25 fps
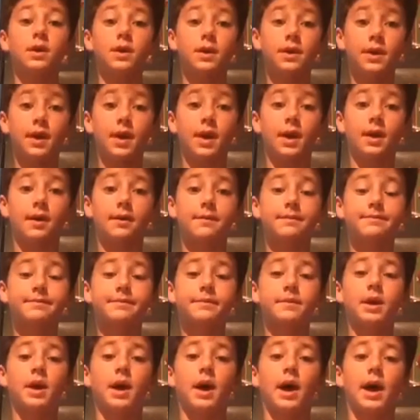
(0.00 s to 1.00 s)
Yeah,
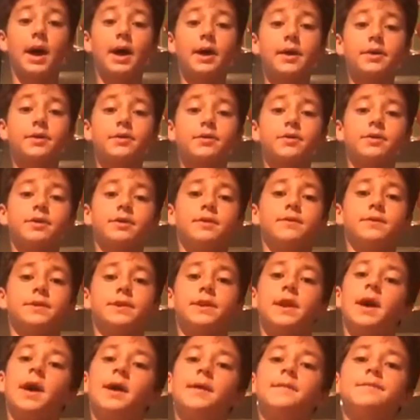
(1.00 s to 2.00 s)
I agree with
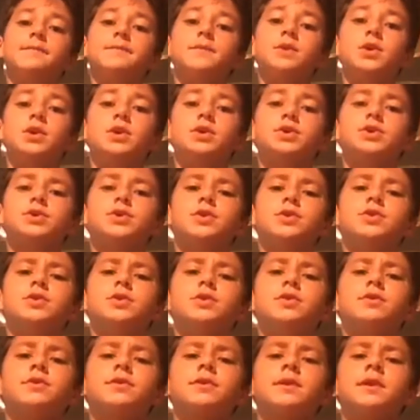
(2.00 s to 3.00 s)
that. So do
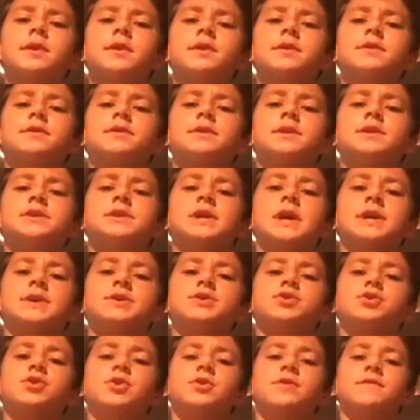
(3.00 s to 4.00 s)
you think the
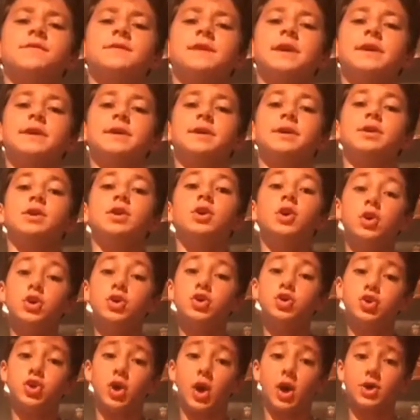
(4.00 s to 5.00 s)
Giants should have taken
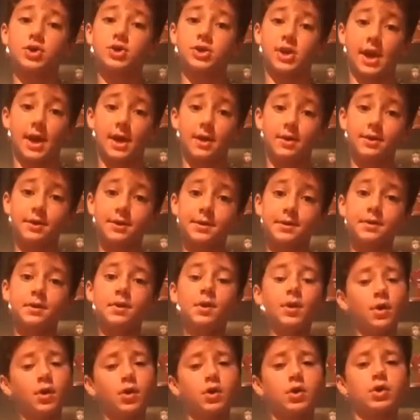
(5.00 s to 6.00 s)
Josh Allen
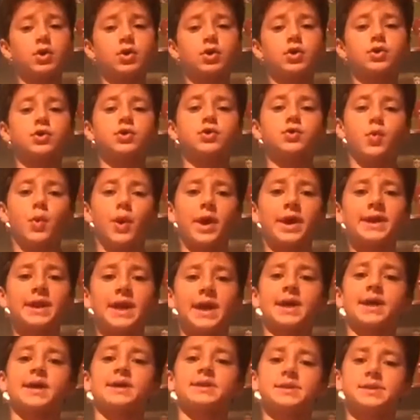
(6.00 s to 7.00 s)
or Dwayne
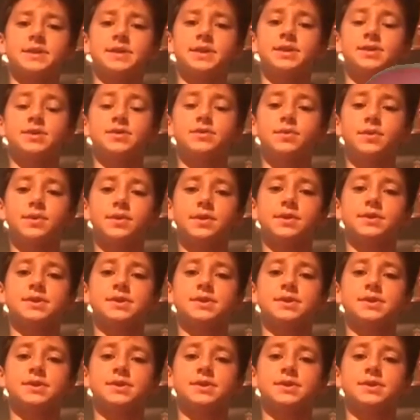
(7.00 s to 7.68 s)
Haskins with the